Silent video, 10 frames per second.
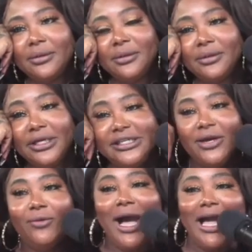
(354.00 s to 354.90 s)
They
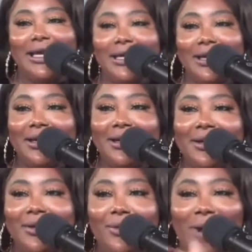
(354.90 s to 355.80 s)
said, why,
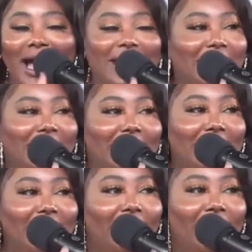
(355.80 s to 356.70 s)
why?
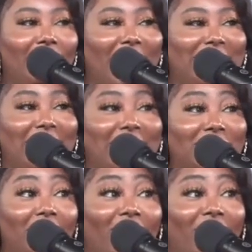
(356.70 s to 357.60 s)
My dick is
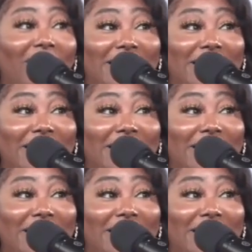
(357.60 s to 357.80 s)
not for free.